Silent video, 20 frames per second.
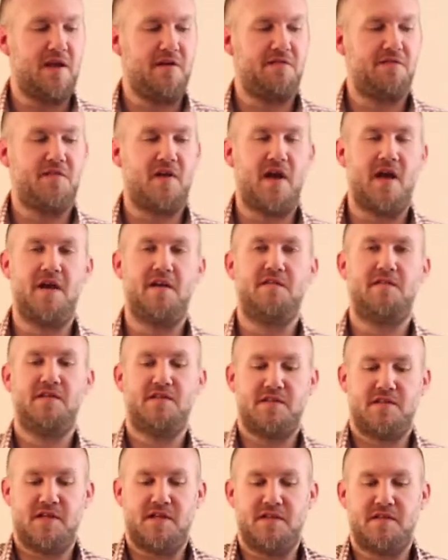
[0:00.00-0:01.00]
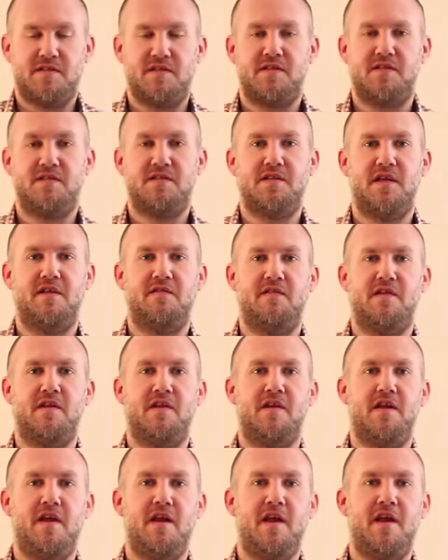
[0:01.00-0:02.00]
5, 6, 7,
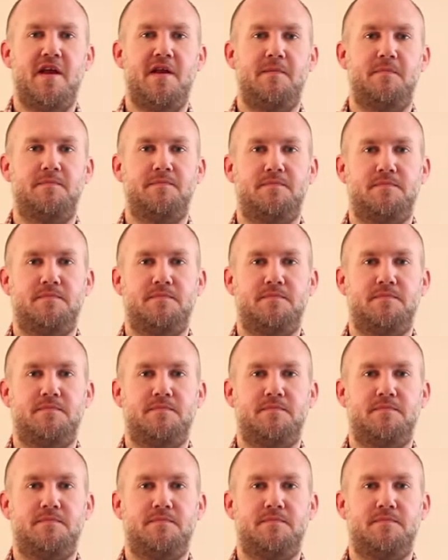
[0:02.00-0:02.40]
8.